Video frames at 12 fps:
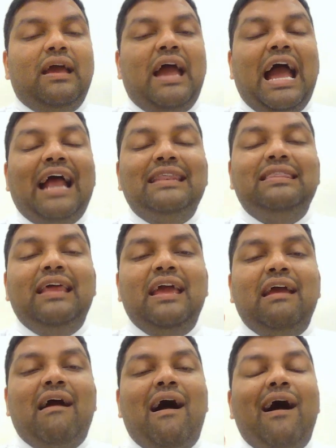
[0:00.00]
and
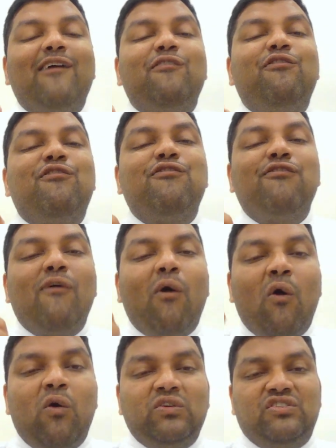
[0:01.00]
they are
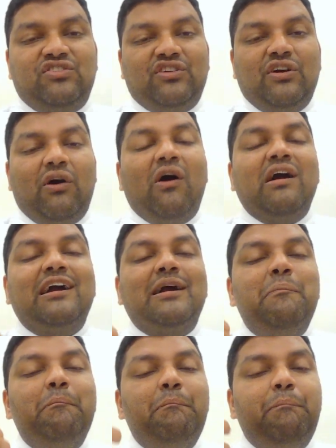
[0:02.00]
forced or
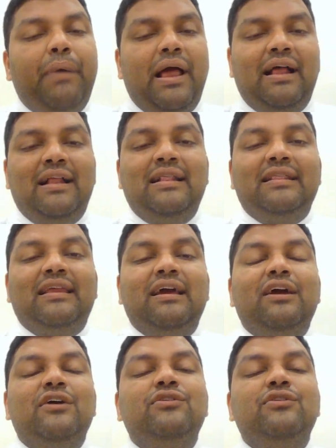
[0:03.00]
compelled